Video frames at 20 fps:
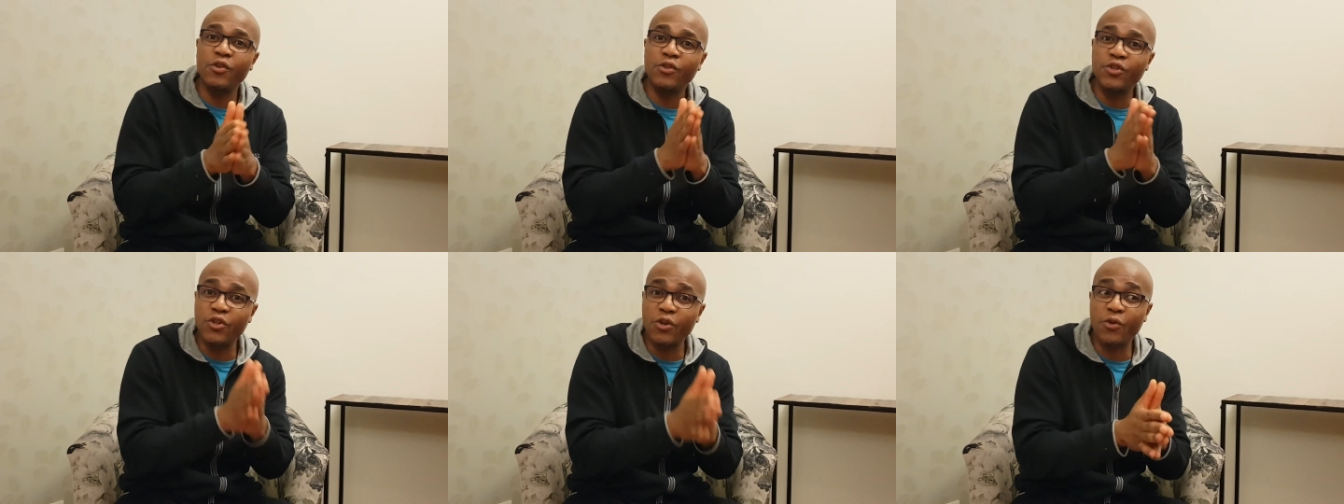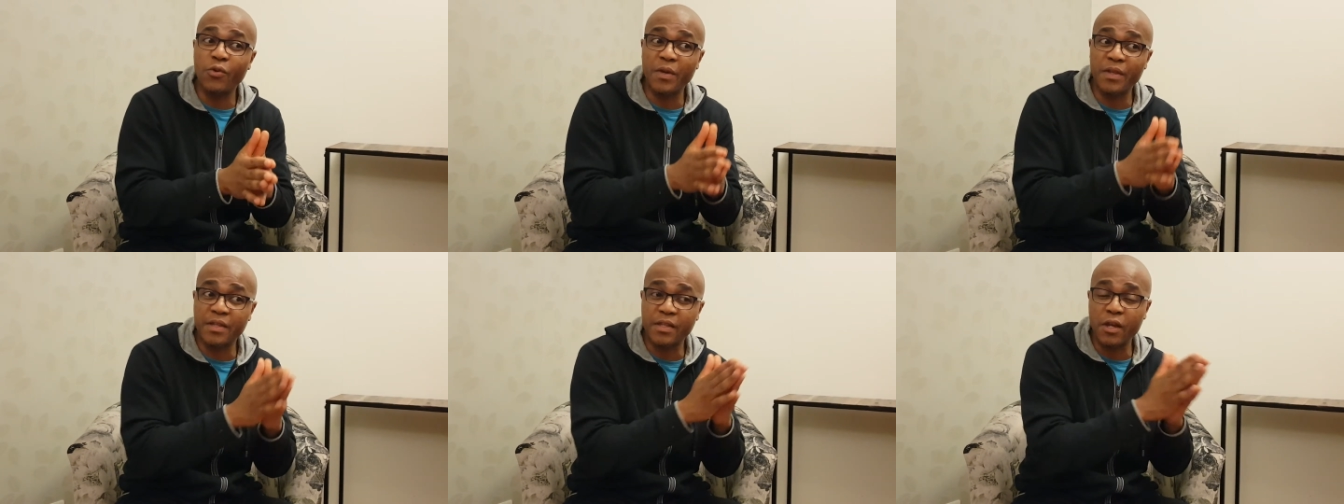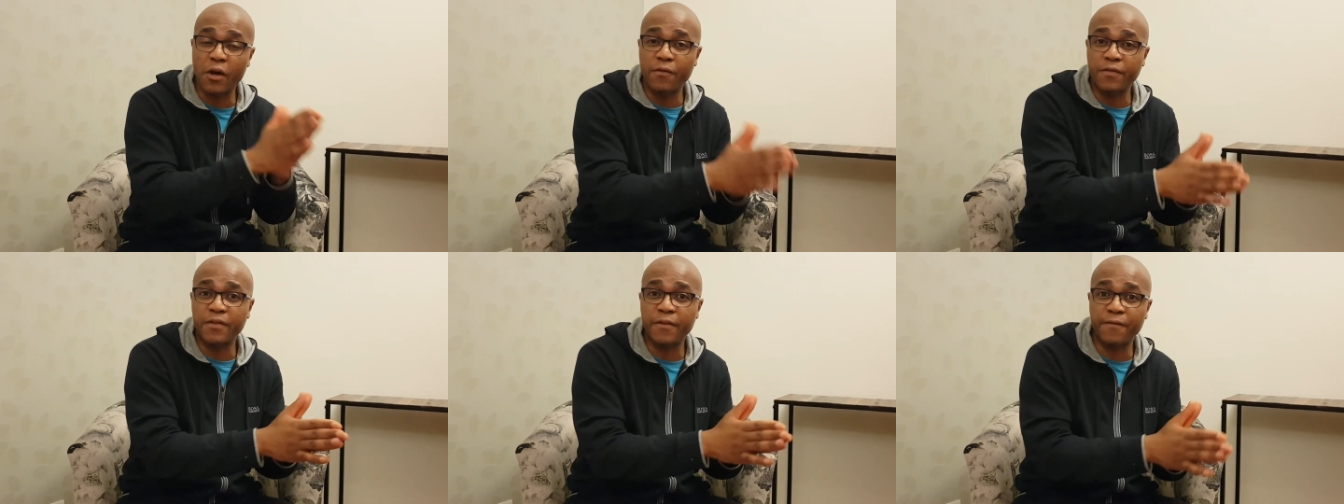do in
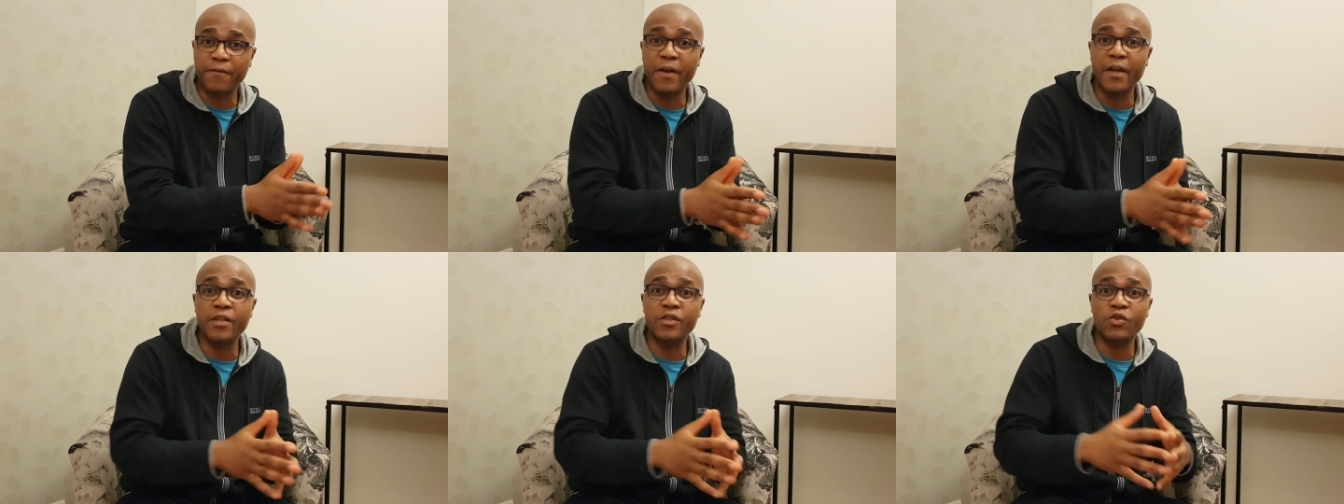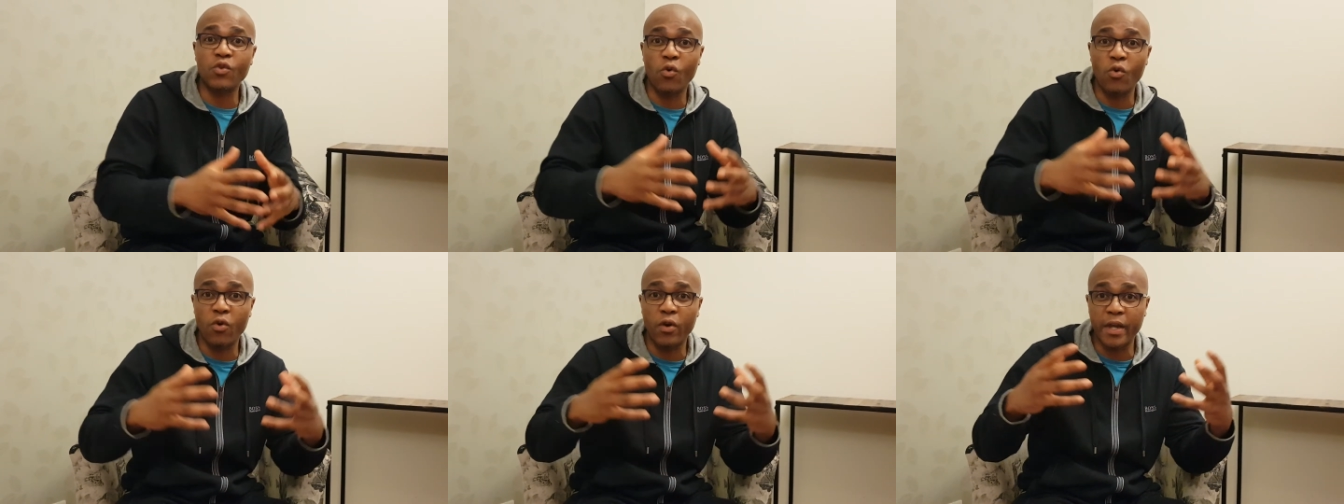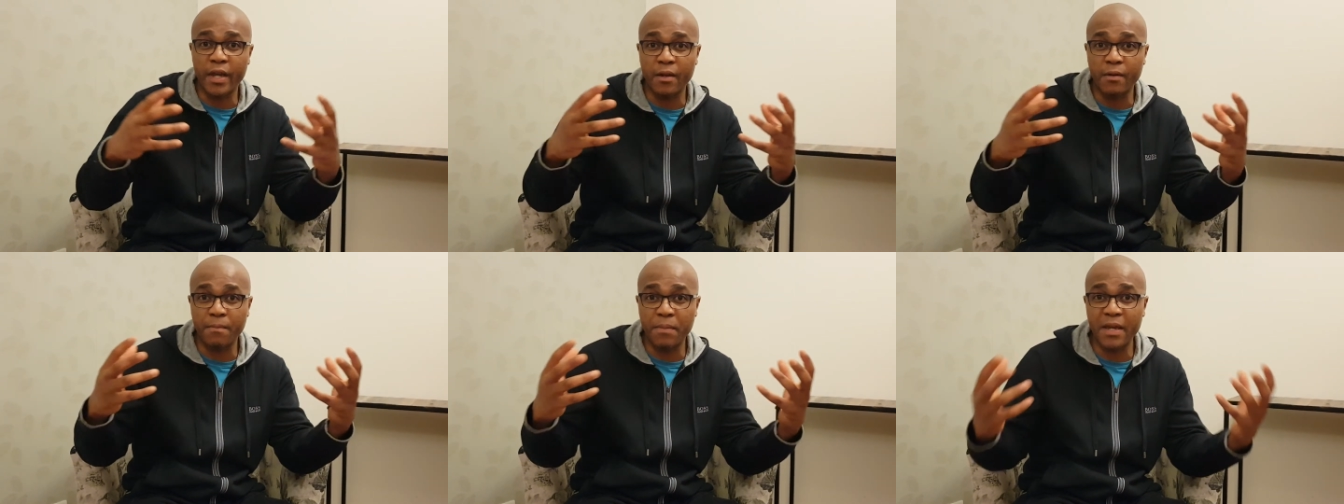self-defense or
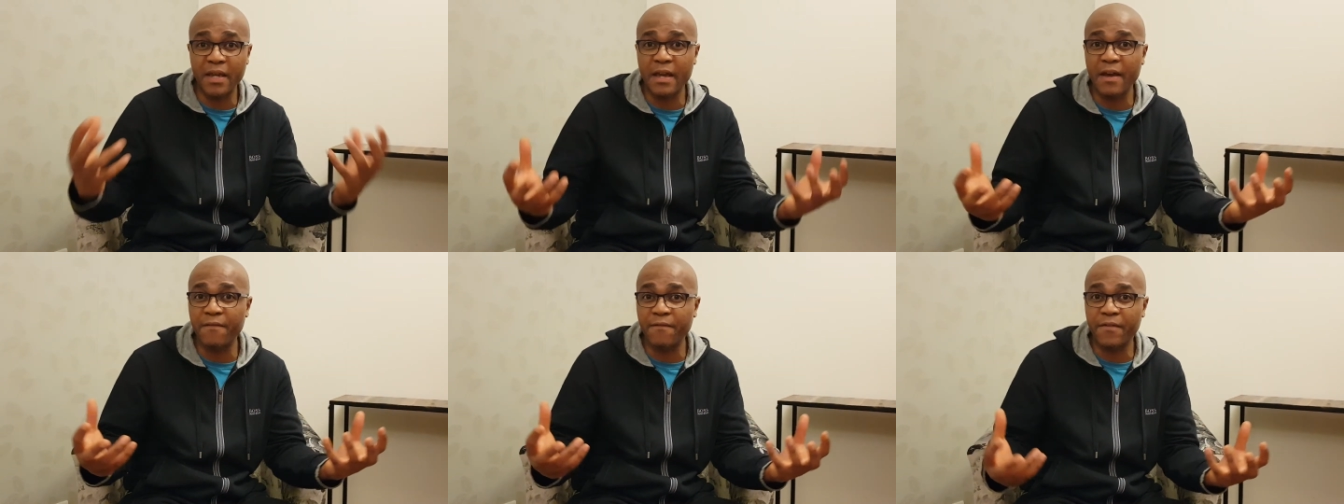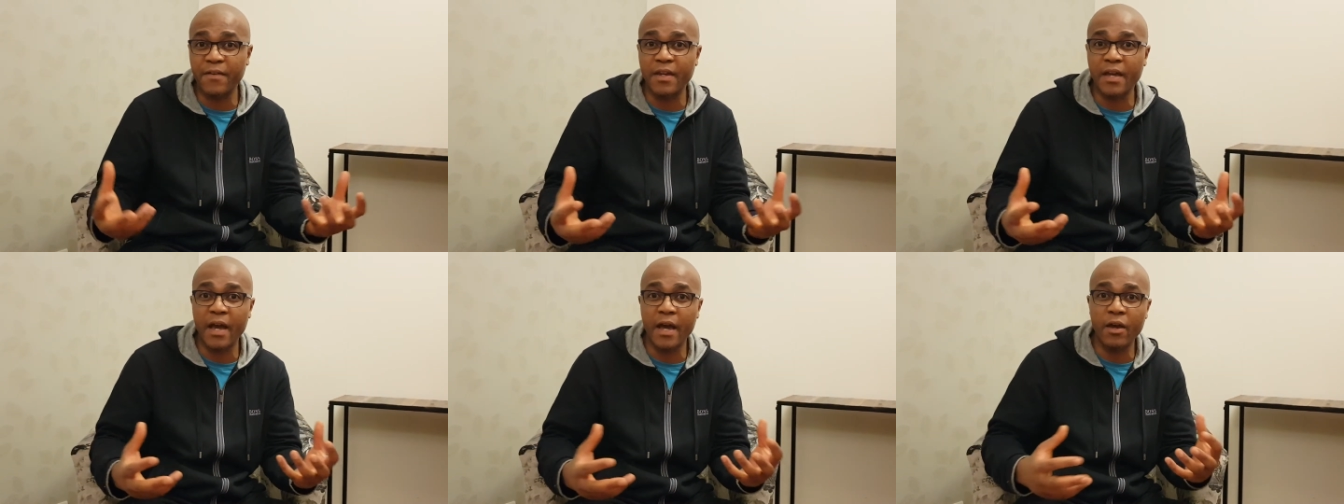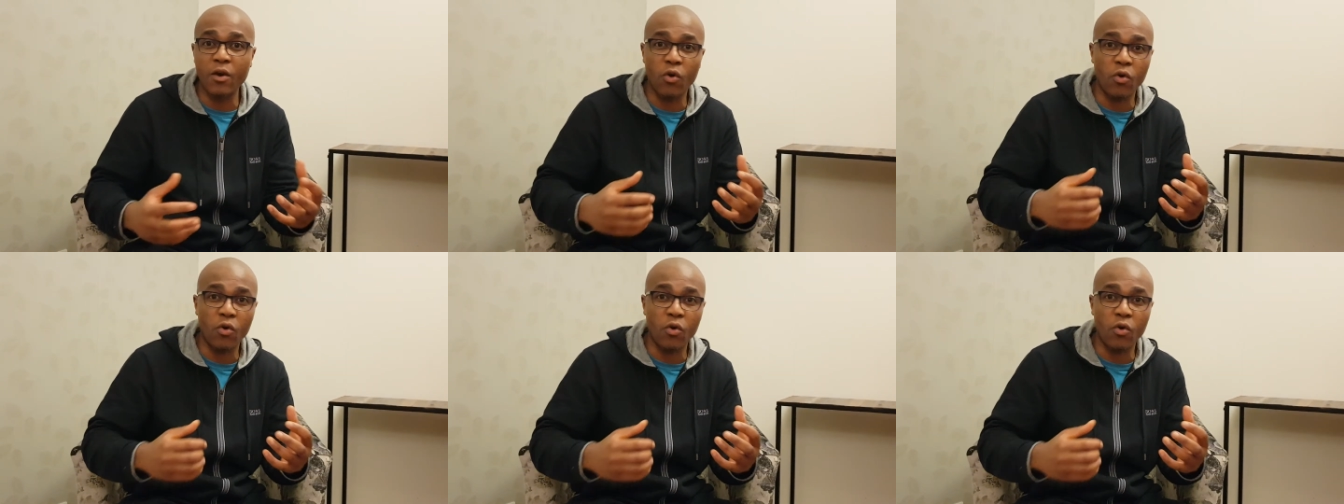in PMVA